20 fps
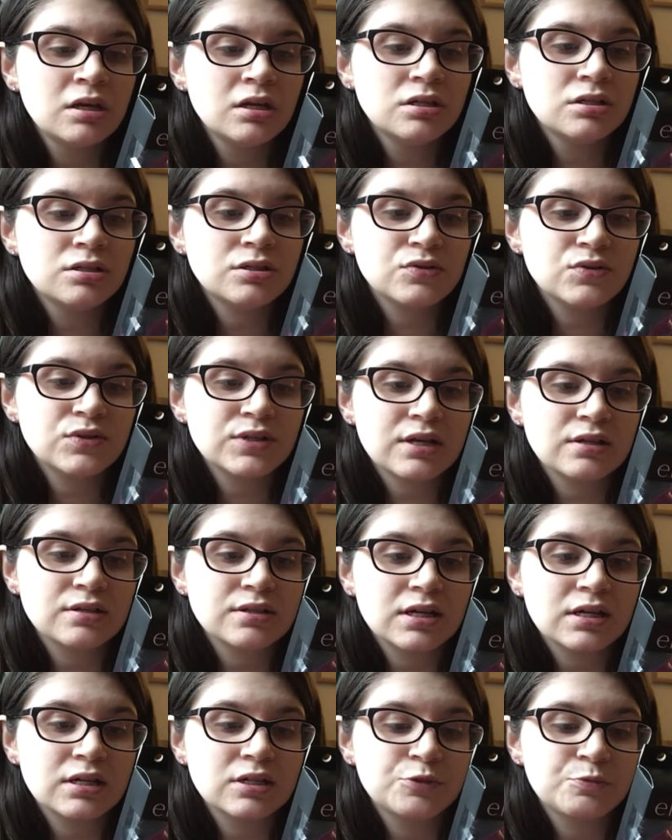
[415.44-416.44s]
So it sounds
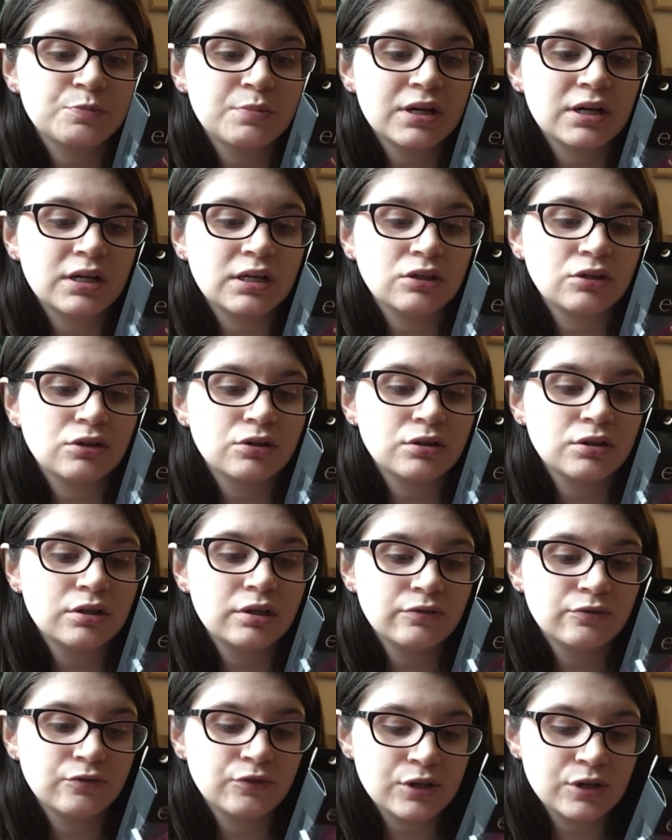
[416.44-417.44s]
like it's pretty good
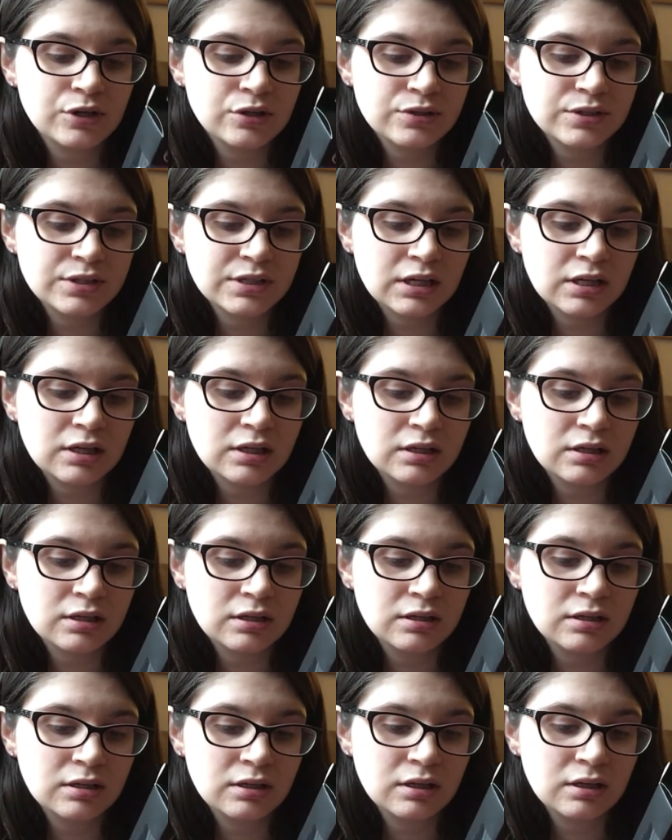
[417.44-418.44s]
for your
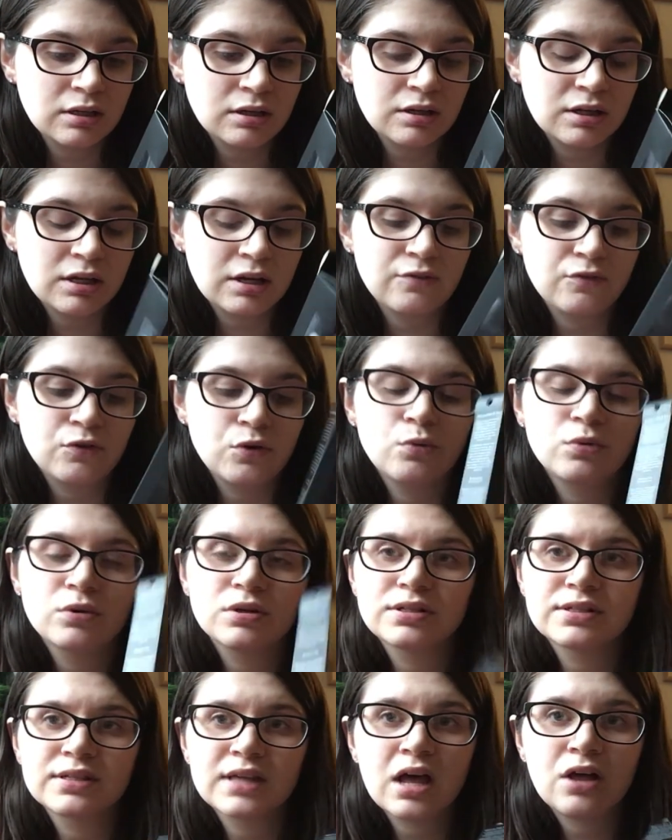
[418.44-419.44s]
skin and of
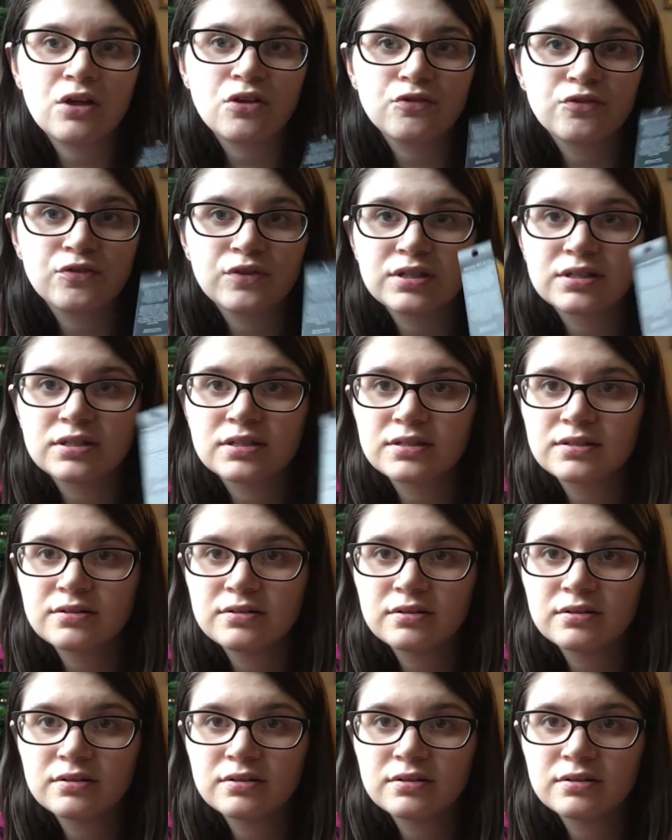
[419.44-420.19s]
course, e.l.f. is